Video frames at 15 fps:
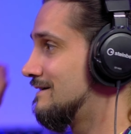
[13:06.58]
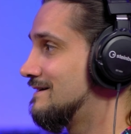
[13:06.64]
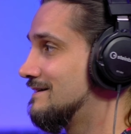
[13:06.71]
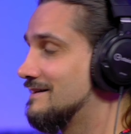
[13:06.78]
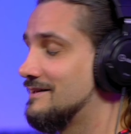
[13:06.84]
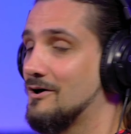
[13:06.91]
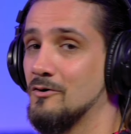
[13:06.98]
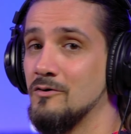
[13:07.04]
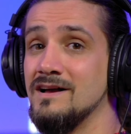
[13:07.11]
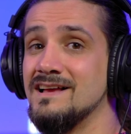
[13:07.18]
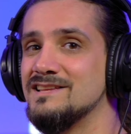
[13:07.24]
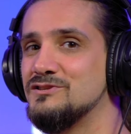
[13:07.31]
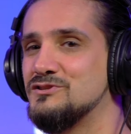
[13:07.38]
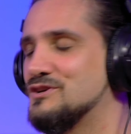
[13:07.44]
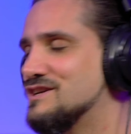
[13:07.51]
You know,
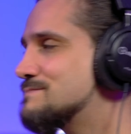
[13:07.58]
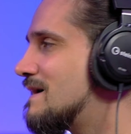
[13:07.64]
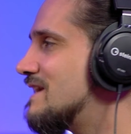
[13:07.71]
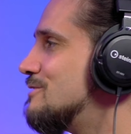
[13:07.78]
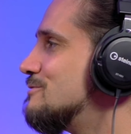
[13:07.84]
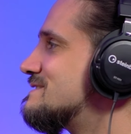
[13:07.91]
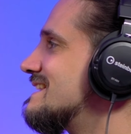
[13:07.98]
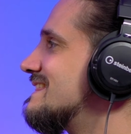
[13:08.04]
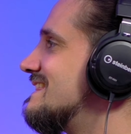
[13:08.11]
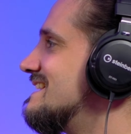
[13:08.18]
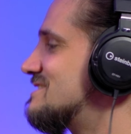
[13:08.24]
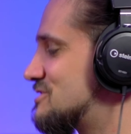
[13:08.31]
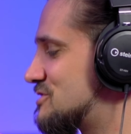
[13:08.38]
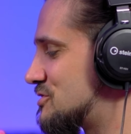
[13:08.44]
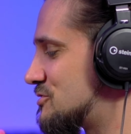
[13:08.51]
just by using
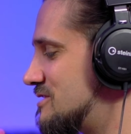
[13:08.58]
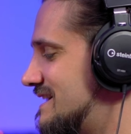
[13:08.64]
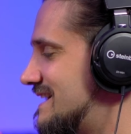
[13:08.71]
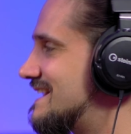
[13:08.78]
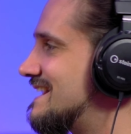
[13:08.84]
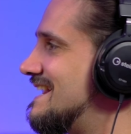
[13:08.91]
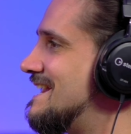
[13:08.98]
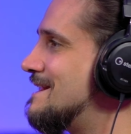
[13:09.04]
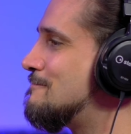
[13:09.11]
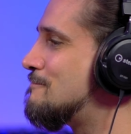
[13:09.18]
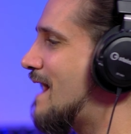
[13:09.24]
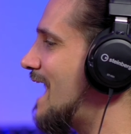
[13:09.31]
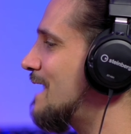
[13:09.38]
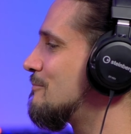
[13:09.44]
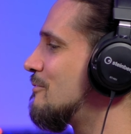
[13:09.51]
this trick in
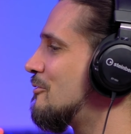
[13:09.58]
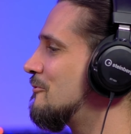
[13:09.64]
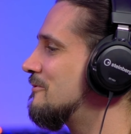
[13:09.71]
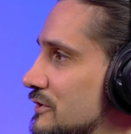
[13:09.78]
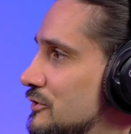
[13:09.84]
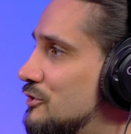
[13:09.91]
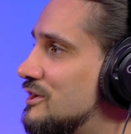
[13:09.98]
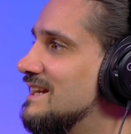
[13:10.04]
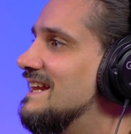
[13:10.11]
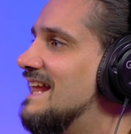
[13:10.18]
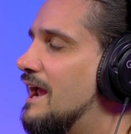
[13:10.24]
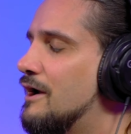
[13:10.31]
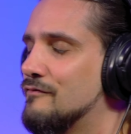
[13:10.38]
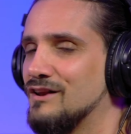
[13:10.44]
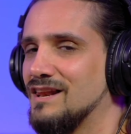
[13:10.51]
Backbone, you can
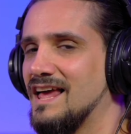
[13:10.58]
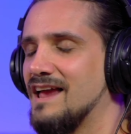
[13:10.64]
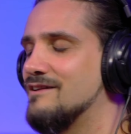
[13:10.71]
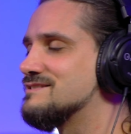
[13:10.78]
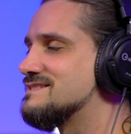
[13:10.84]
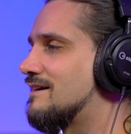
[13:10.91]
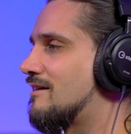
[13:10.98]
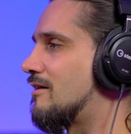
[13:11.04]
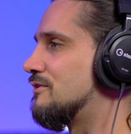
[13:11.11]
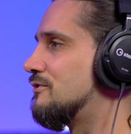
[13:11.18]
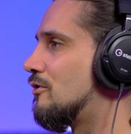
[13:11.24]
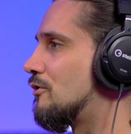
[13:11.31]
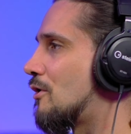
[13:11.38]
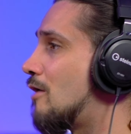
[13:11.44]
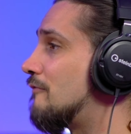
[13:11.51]
layer the layers that are
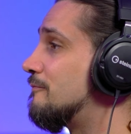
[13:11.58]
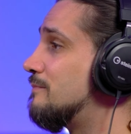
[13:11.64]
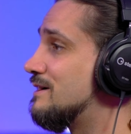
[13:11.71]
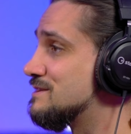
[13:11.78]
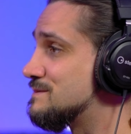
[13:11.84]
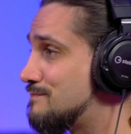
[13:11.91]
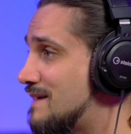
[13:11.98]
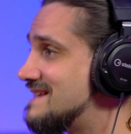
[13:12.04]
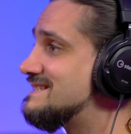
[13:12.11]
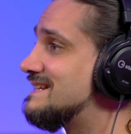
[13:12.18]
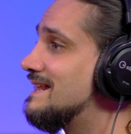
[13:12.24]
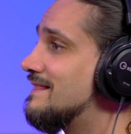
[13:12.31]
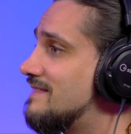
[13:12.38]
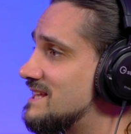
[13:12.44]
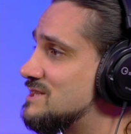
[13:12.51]
not off because
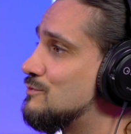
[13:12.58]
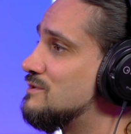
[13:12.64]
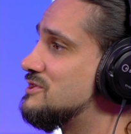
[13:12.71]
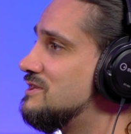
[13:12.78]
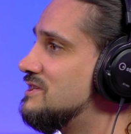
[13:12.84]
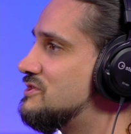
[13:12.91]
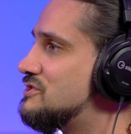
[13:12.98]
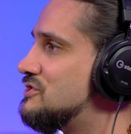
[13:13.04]
basically that's what you need to